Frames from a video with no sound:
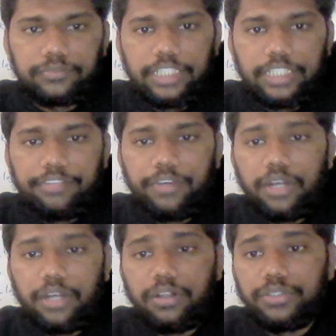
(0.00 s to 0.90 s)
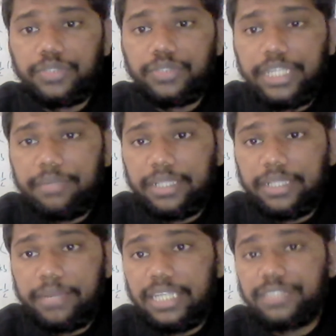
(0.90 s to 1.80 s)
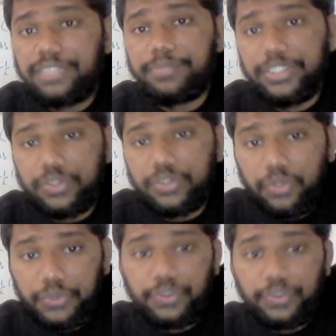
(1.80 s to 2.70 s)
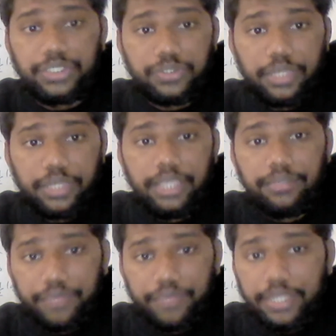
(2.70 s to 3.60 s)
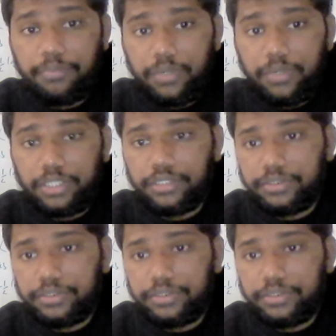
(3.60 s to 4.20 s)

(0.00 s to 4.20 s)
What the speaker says: If you are not good in mathematics, please go through this, okay? Very important.